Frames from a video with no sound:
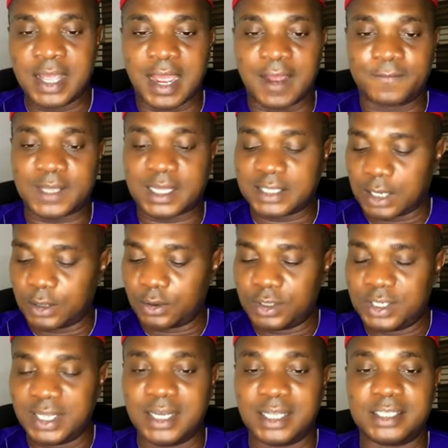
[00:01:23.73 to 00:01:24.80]
After
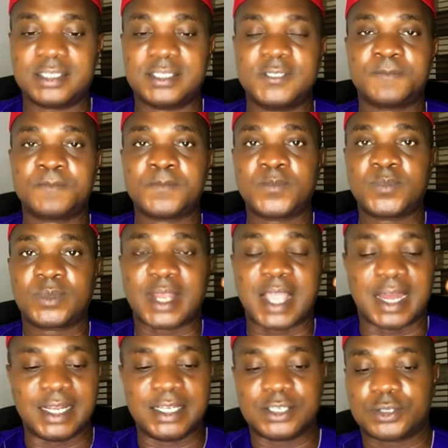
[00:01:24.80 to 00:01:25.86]
downloading it
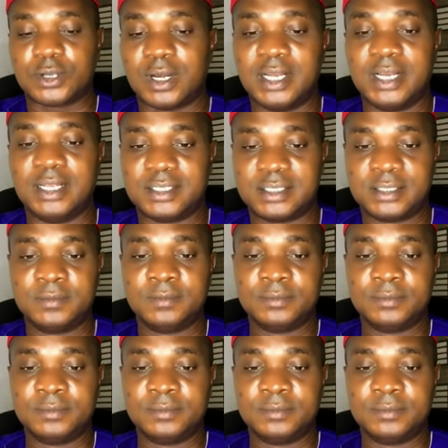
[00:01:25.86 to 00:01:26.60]
and installing it,